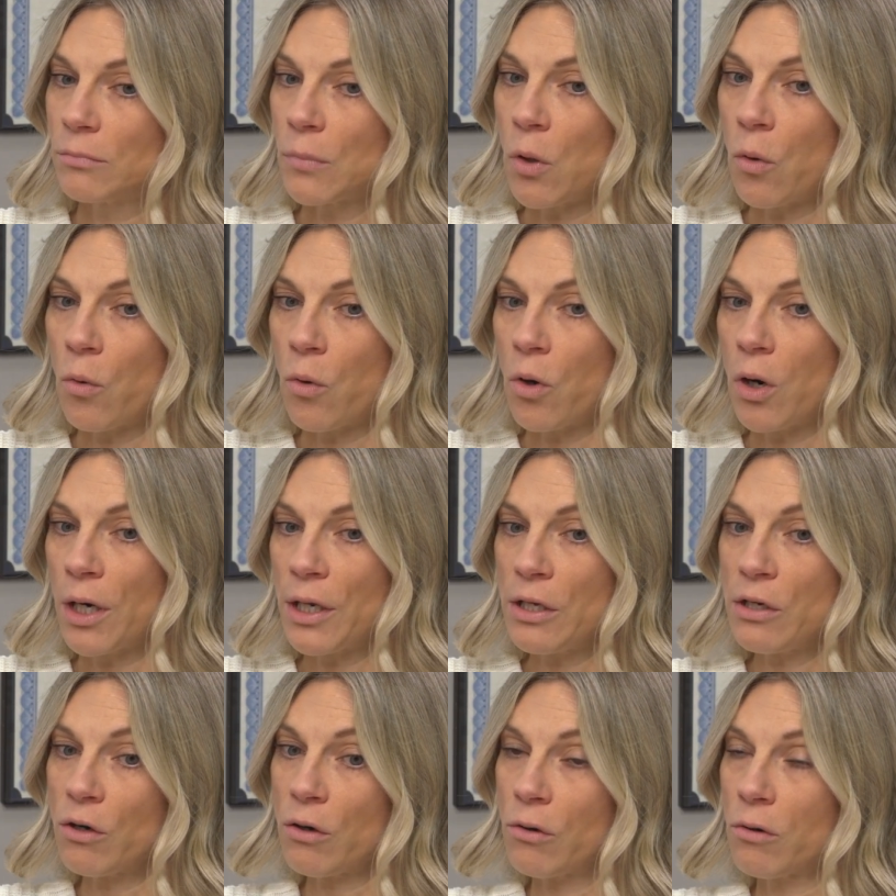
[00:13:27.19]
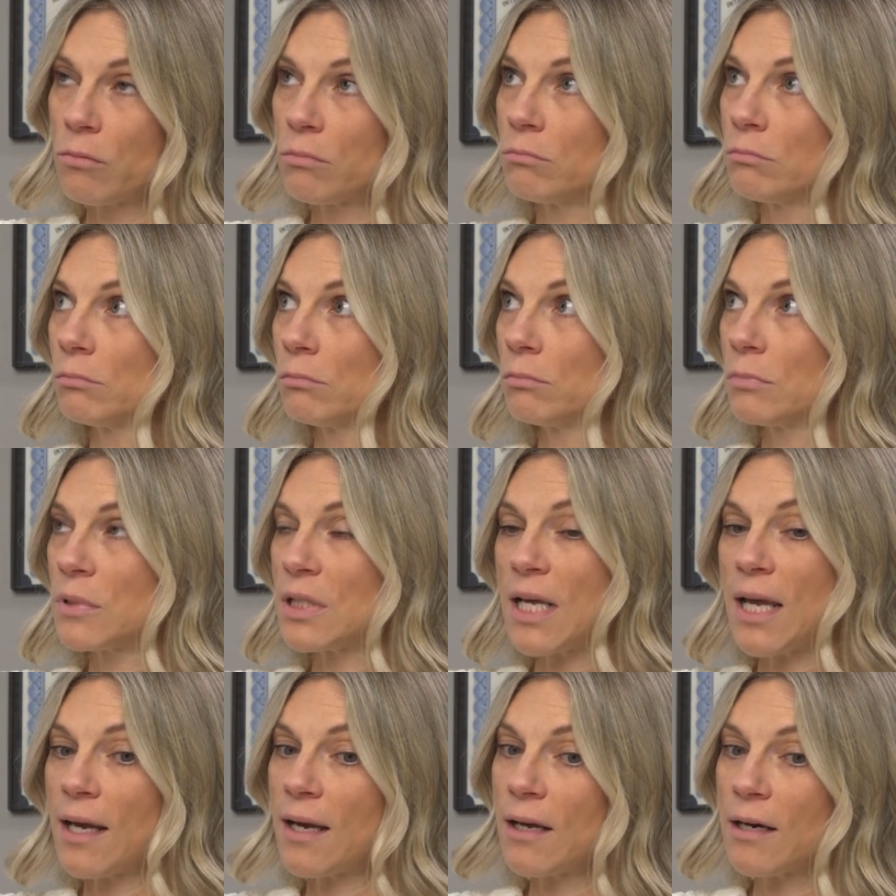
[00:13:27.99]
or you don't
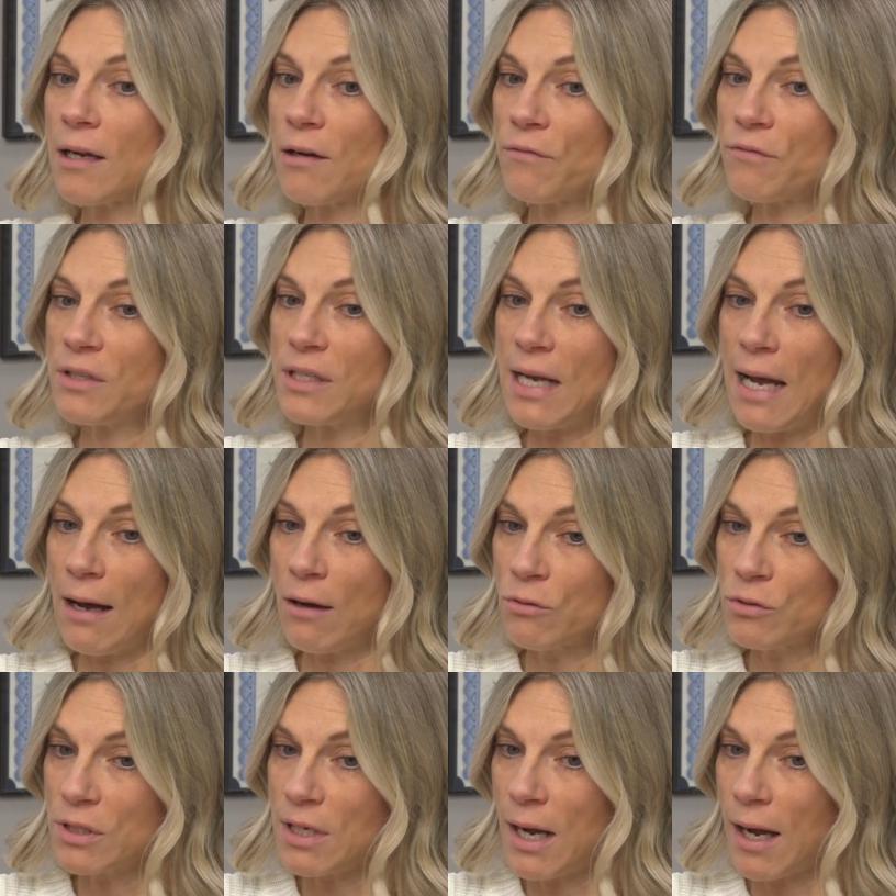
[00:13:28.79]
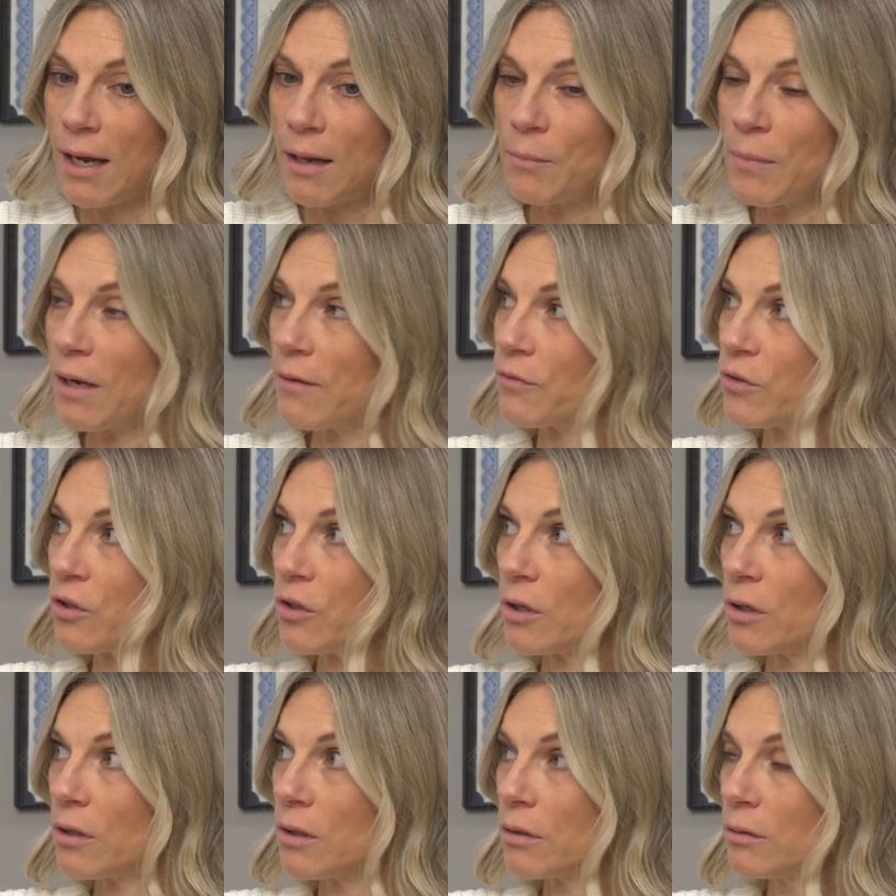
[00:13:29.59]
take enough downtime
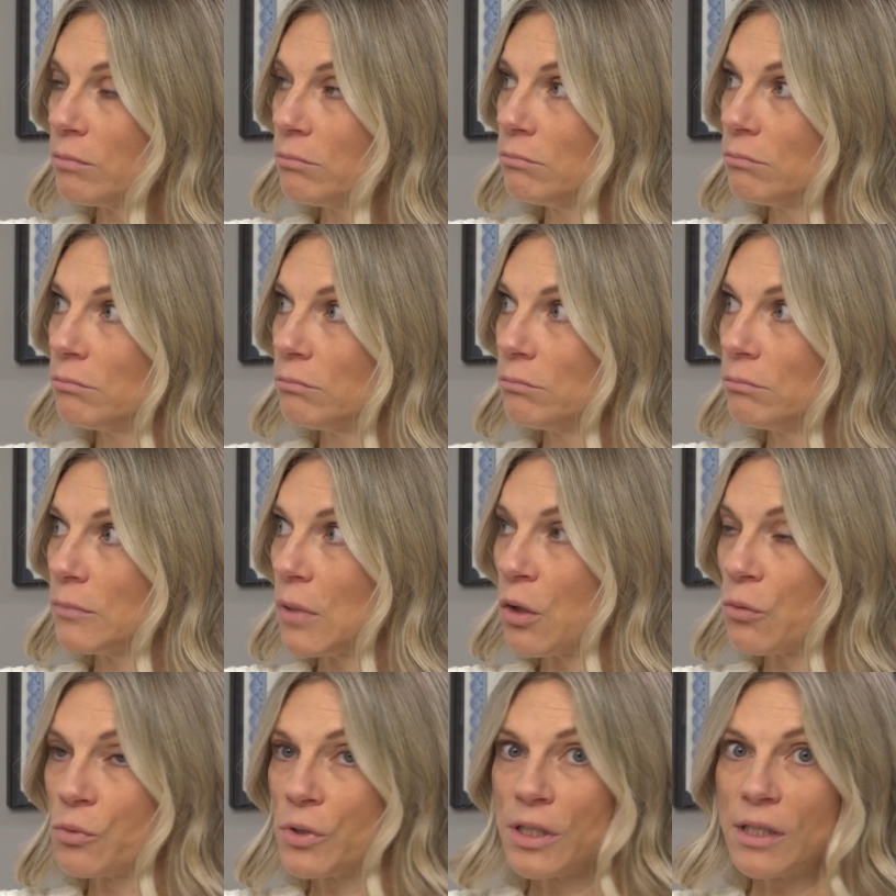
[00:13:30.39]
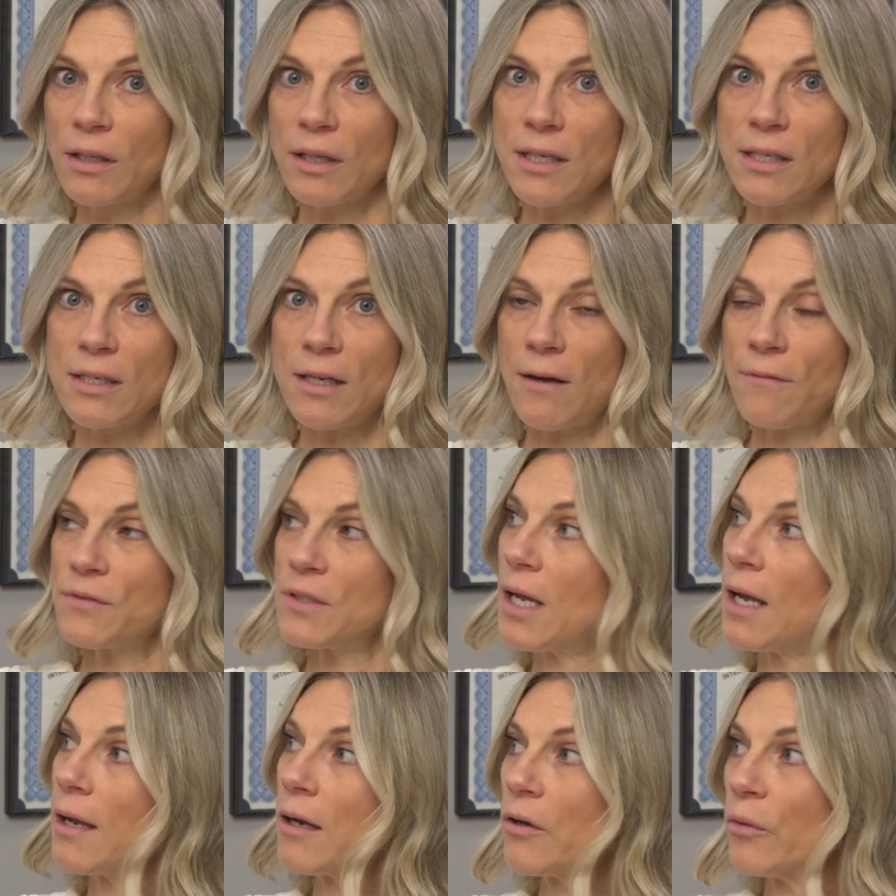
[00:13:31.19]
after a really tough
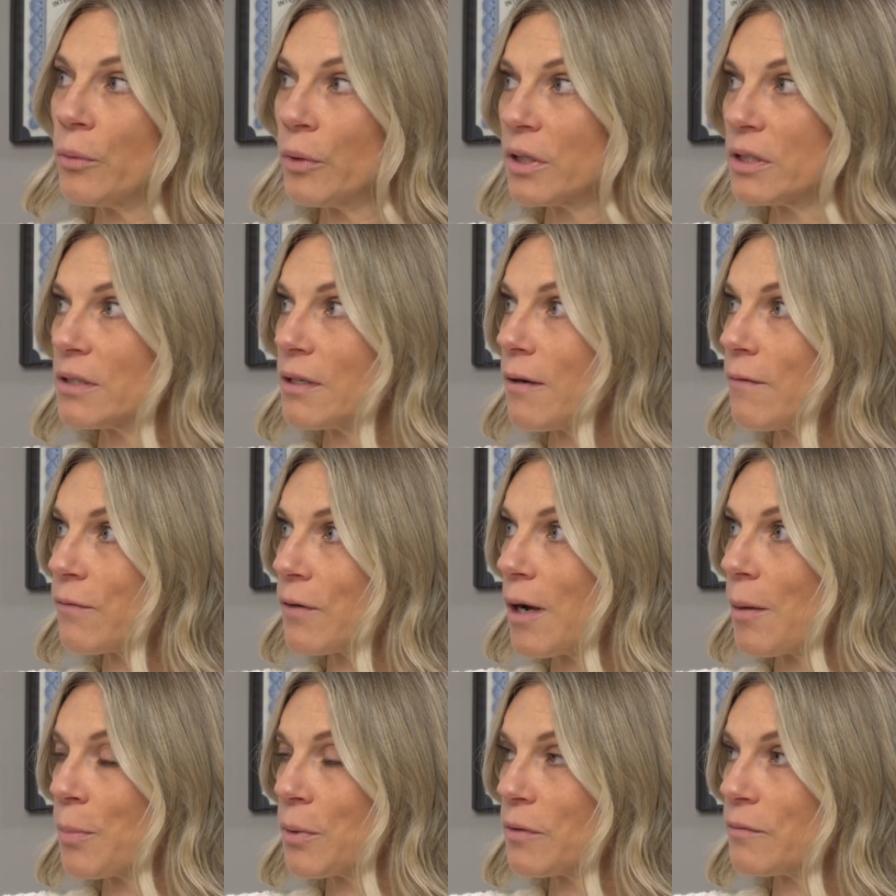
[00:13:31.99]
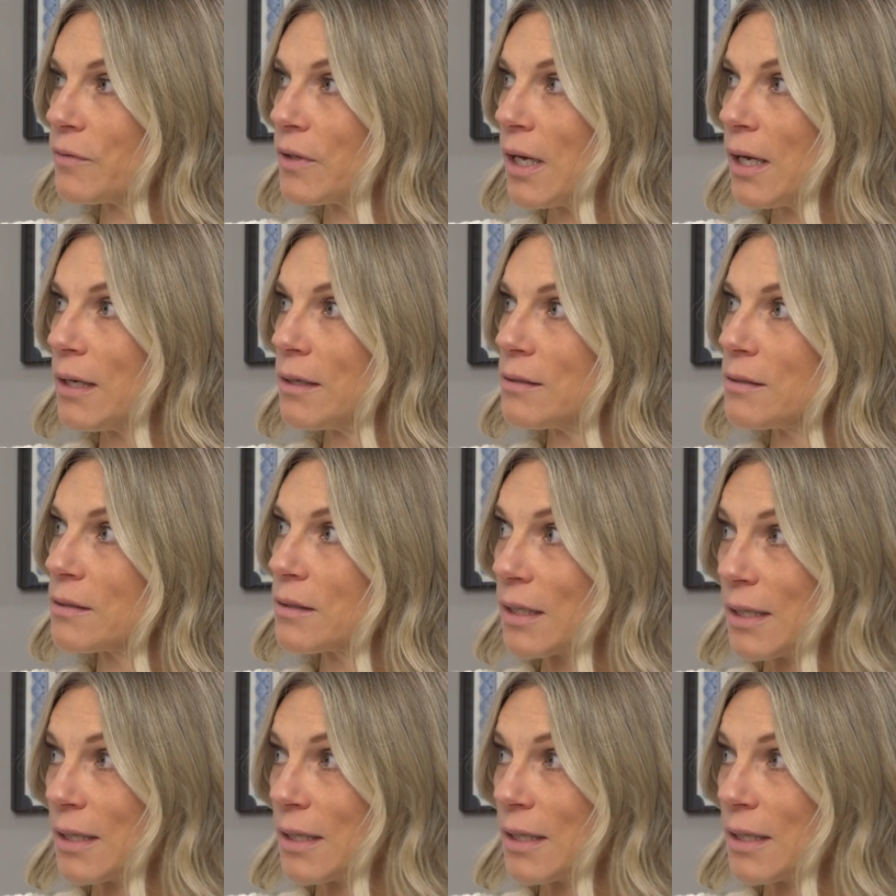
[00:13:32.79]
day, a really tough couple of days.